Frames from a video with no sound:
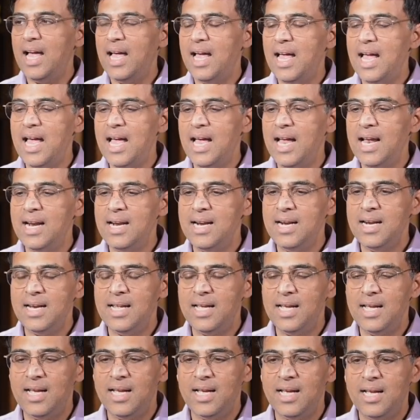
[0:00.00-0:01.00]
And
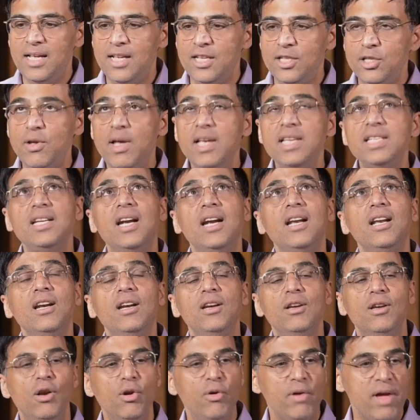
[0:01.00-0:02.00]
so I
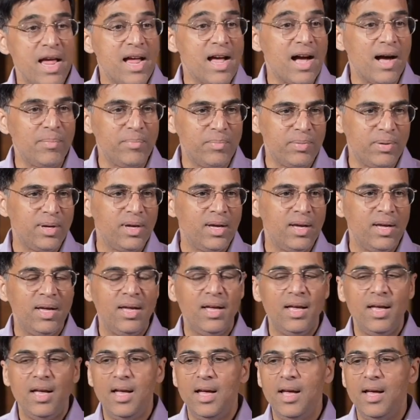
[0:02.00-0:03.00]
started looking up,
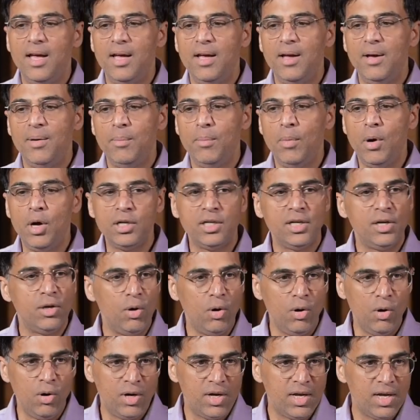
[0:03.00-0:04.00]
bought an
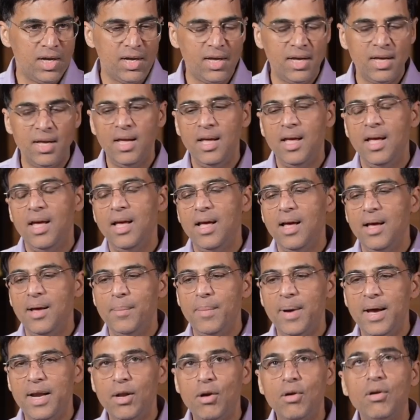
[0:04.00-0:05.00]
old
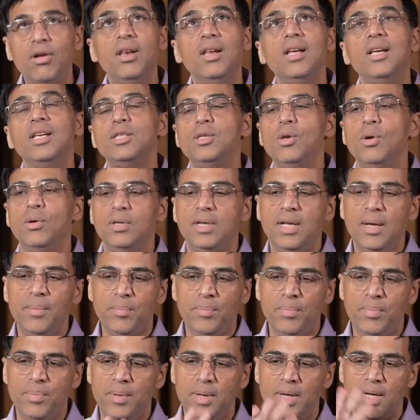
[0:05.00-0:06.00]
binoculars, looked
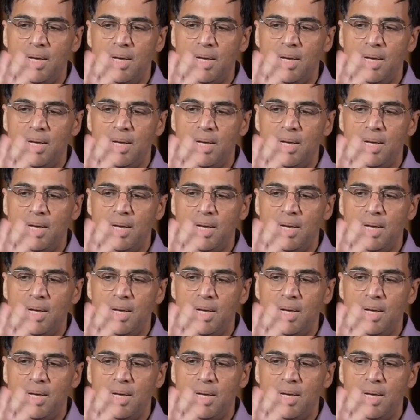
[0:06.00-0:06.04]
up,